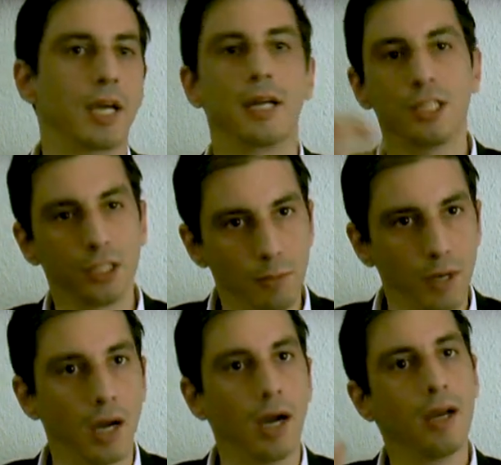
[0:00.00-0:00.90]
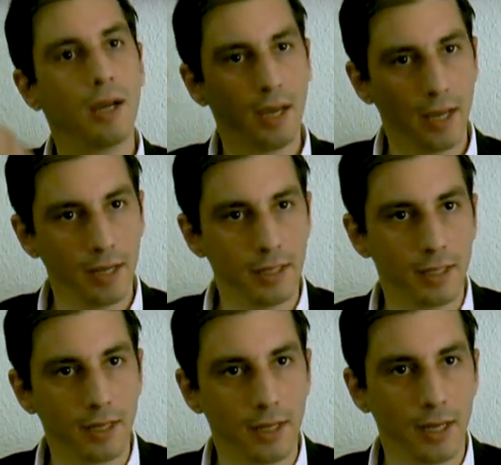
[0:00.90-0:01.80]
charisma
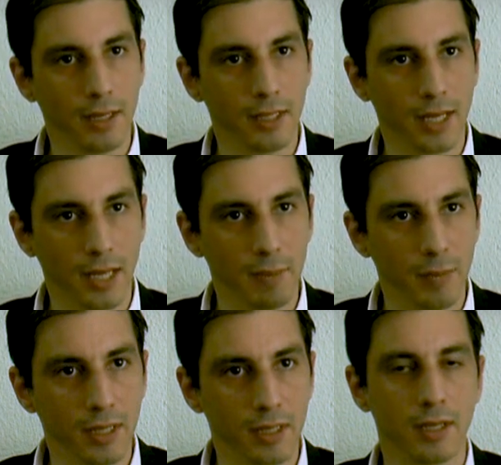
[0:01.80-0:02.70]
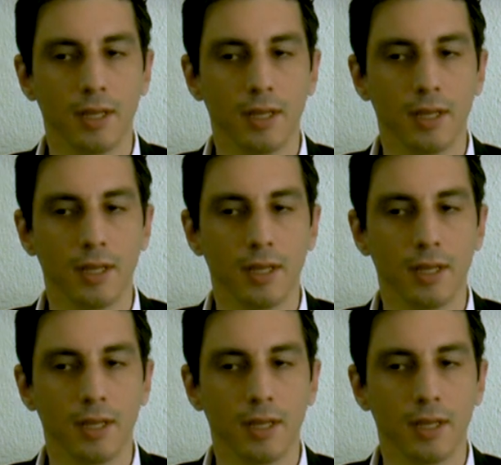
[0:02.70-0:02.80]
and uh, and dynamic,